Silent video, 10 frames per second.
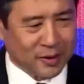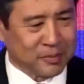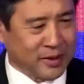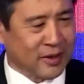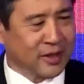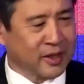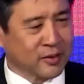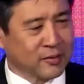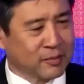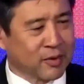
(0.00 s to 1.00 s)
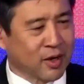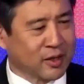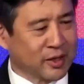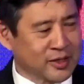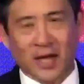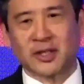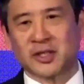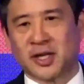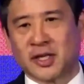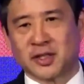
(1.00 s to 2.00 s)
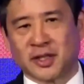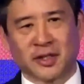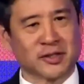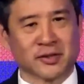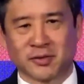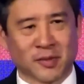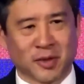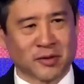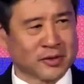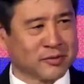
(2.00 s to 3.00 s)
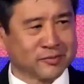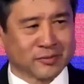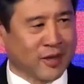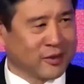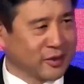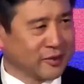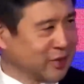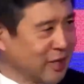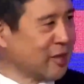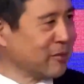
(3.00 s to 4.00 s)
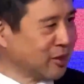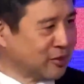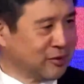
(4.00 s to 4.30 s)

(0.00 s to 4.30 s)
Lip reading: But I think broadly, Southeast Asia is the most, I think, dynamic